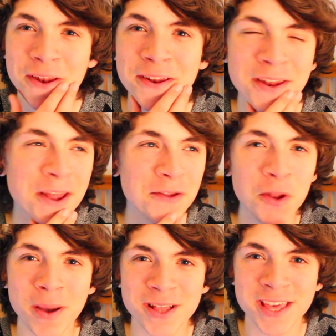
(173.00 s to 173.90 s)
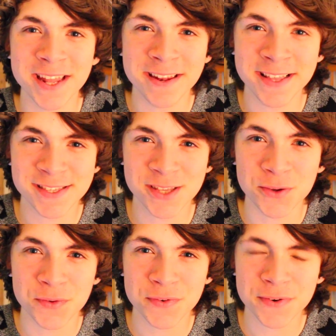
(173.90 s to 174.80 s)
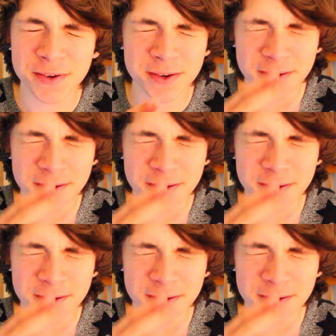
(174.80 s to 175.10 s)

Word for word: no, no, not my chin, his tooth.